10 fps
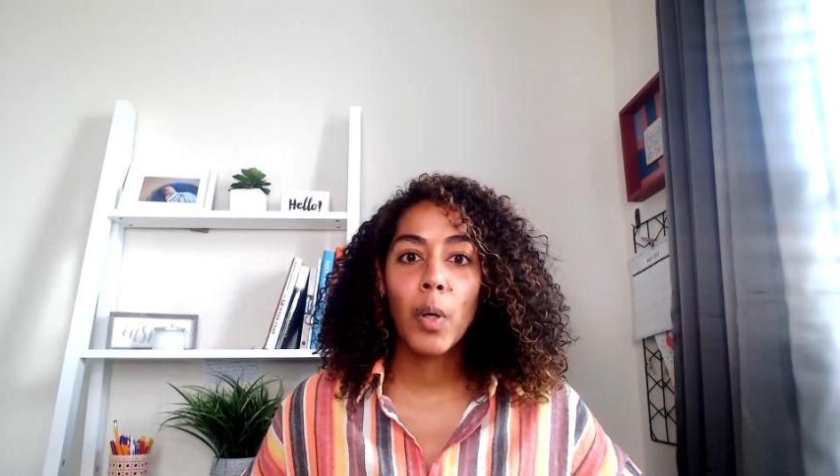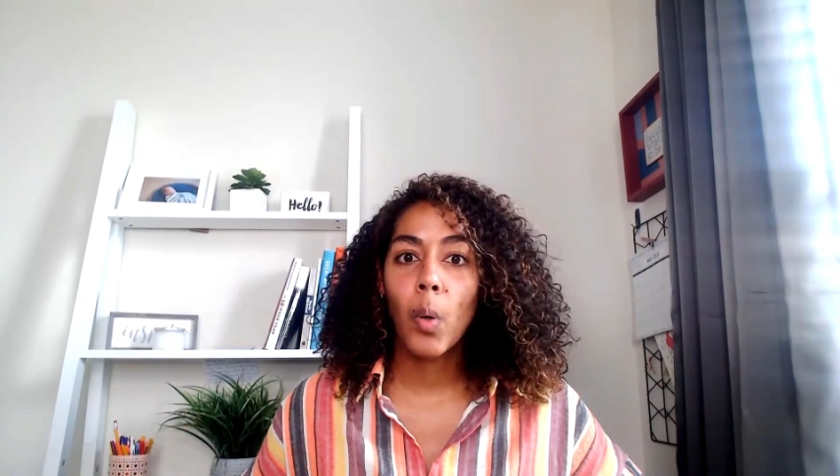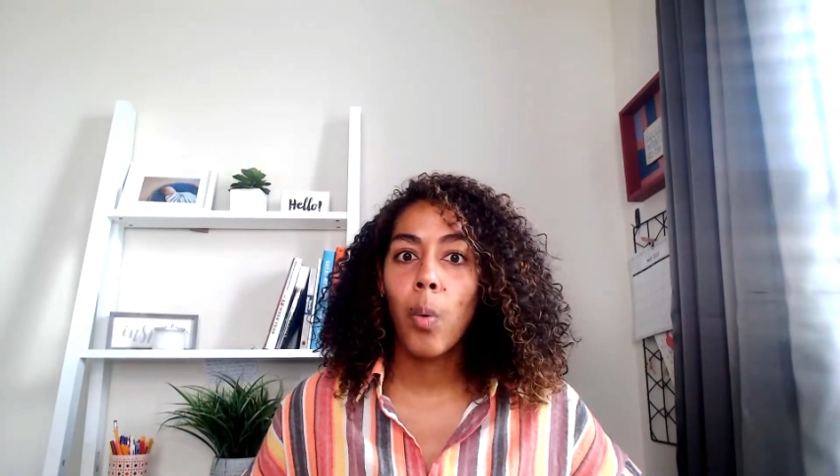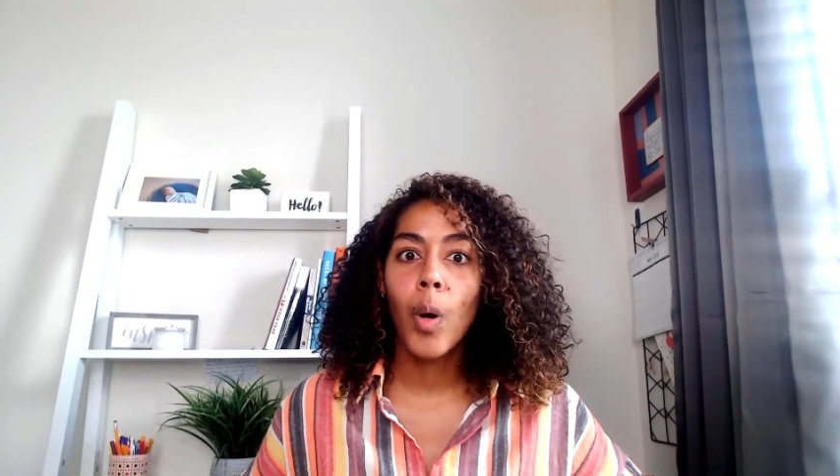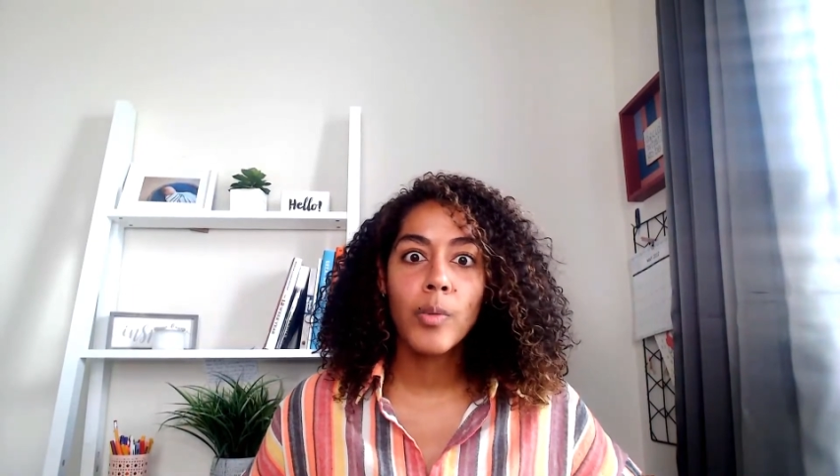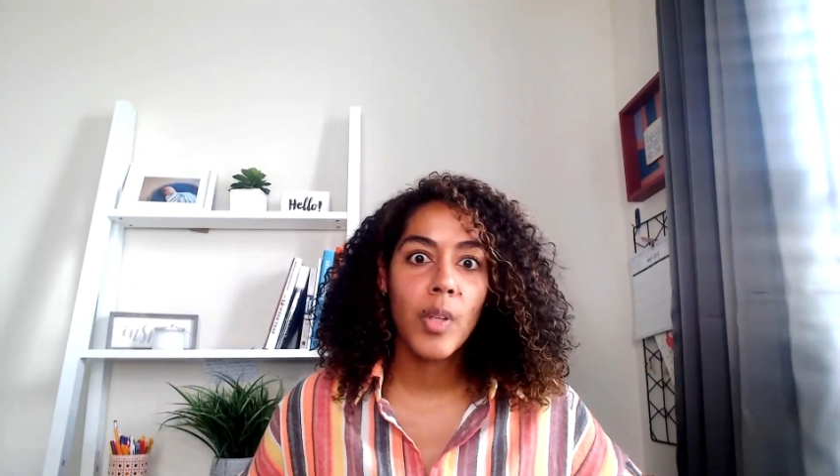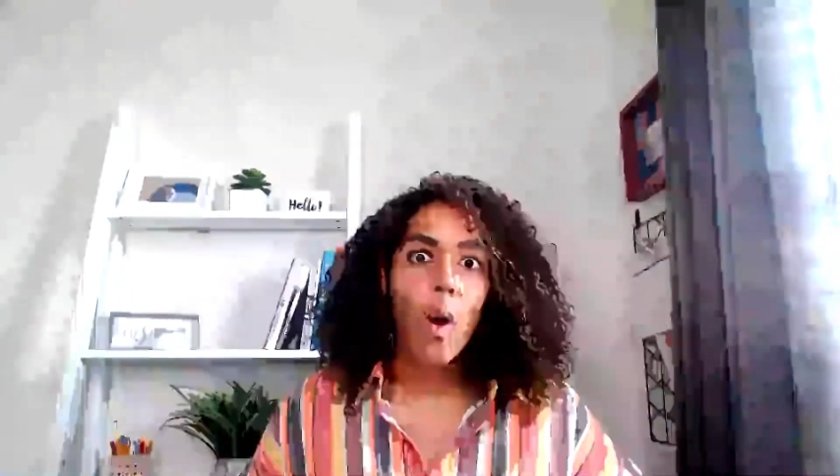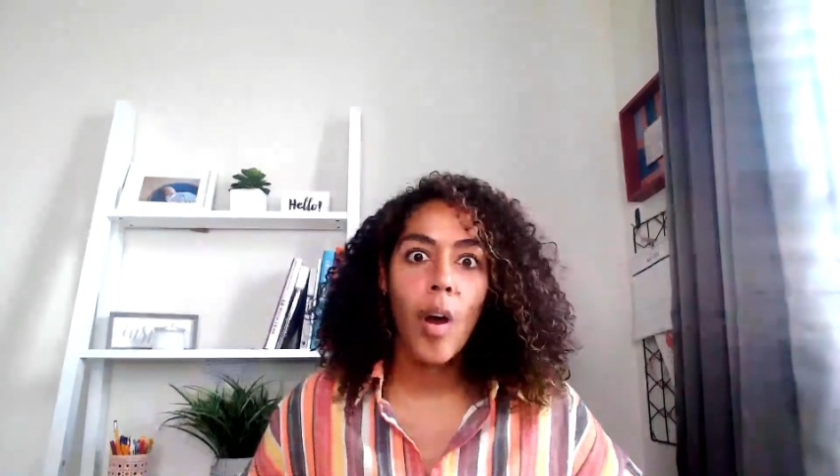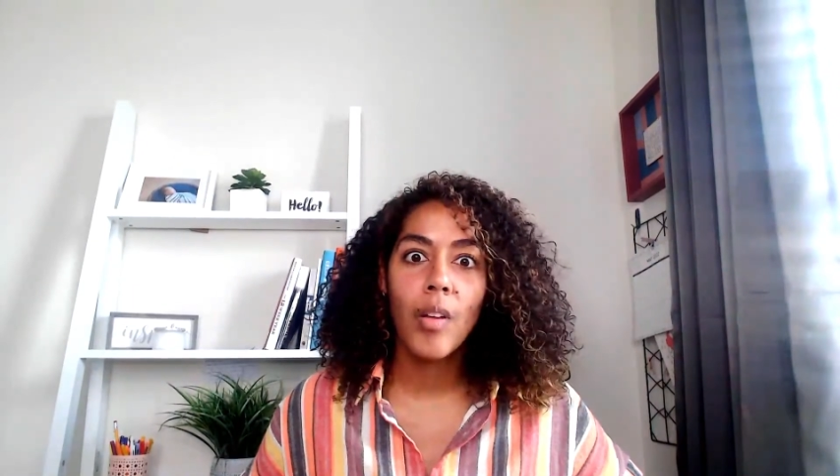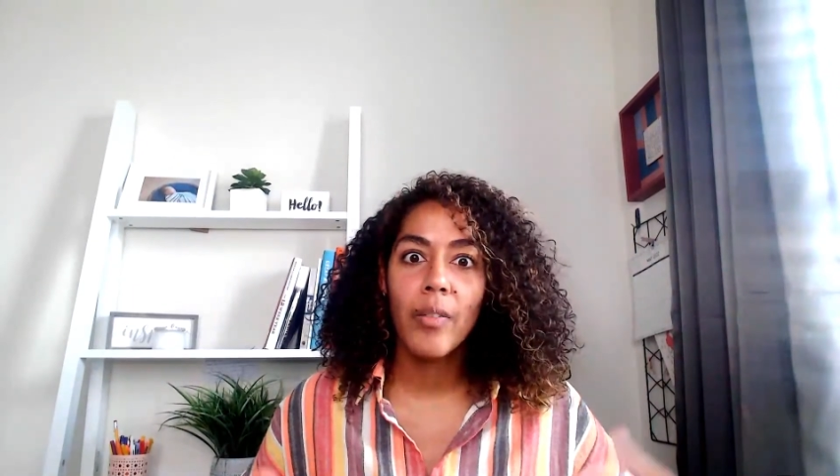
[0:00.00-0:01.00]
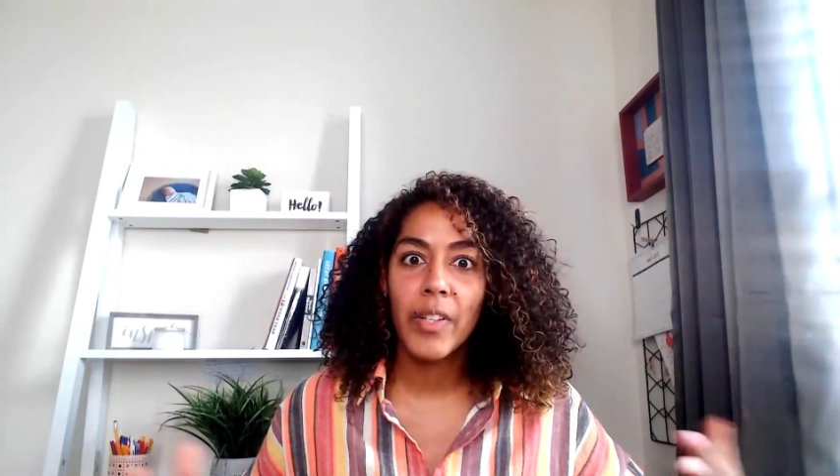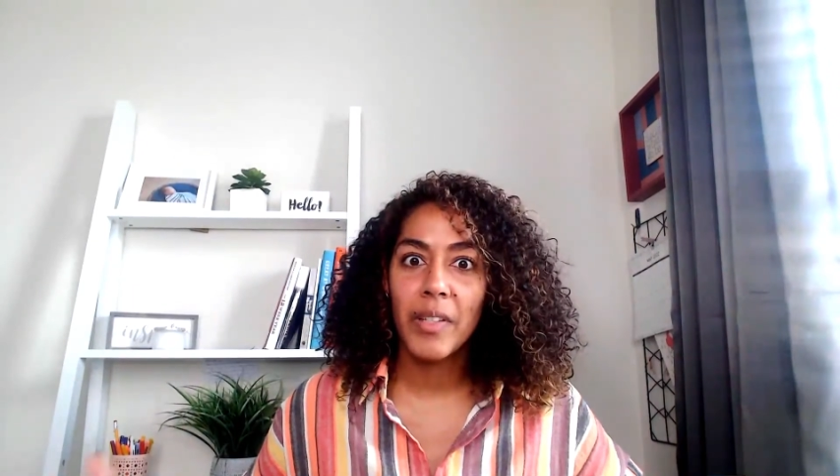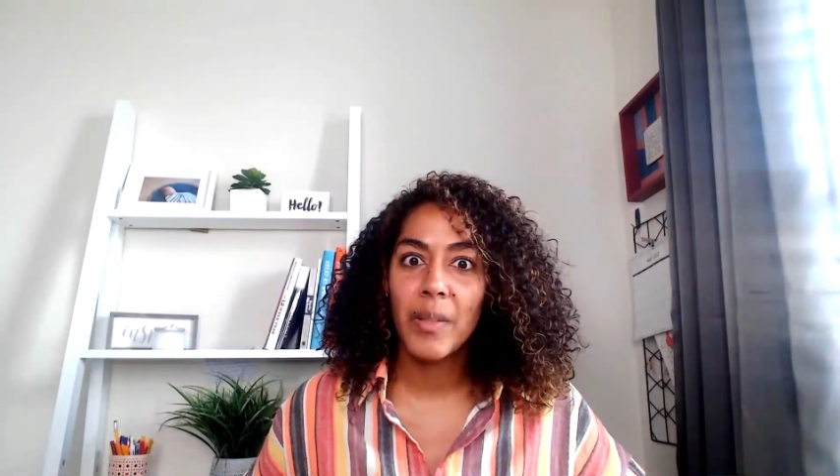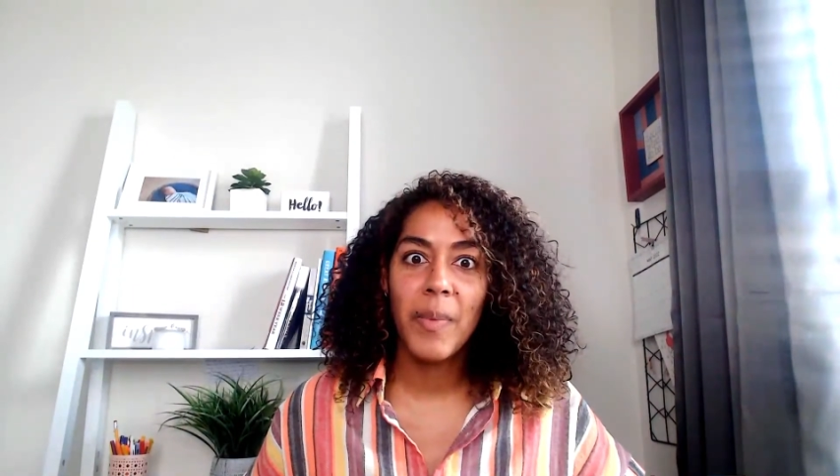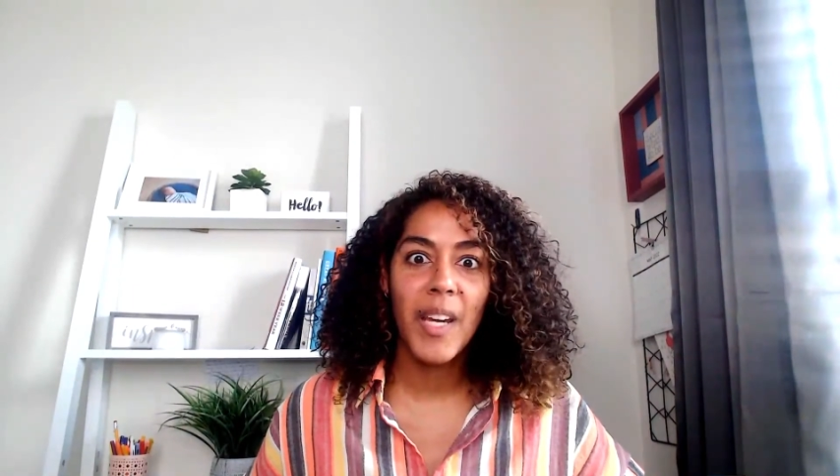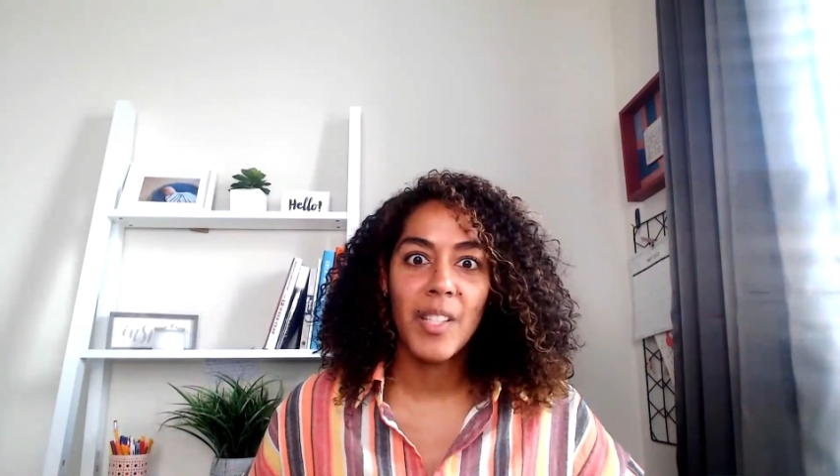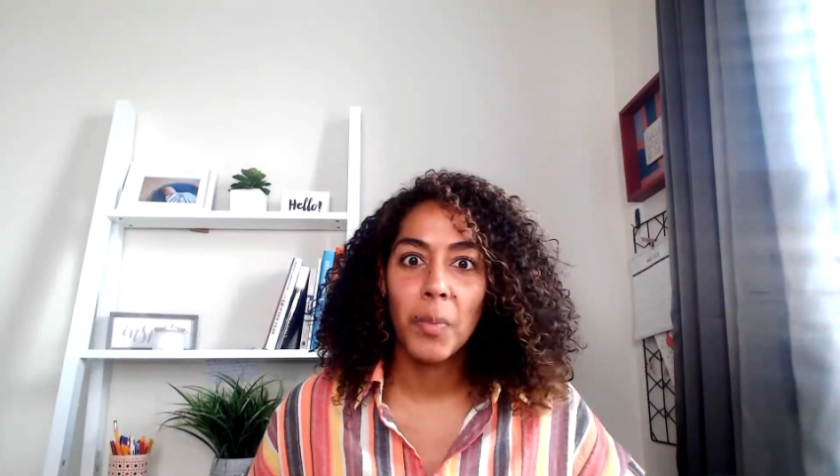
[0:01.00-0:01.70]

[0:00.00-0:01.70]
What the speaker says: quotes all over the space.